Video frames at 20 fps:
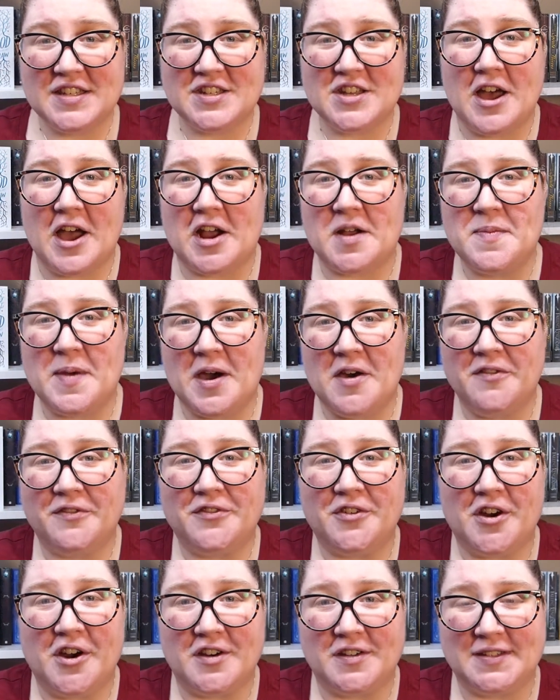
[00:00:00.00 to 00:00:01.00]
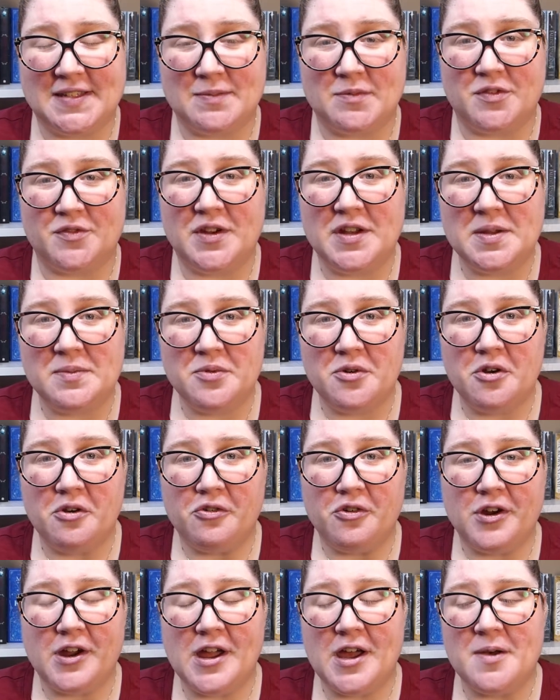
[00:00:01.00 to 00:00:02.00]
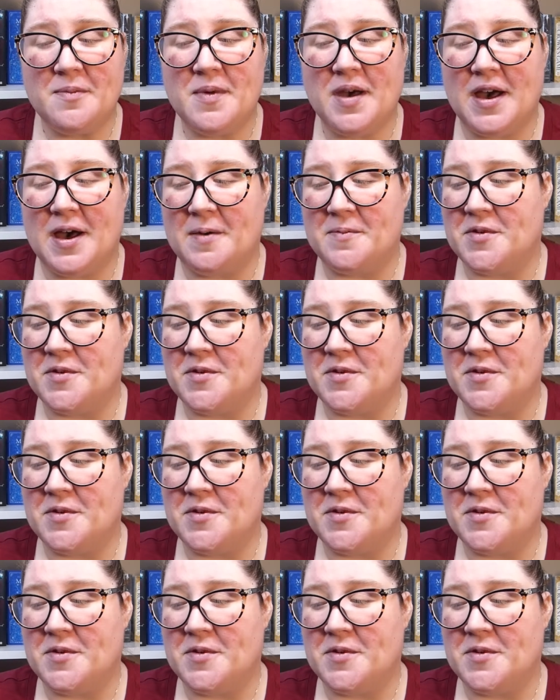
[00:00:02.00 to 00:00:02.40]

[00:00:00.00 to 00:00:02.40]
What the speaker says: to talk about for our summer reading program.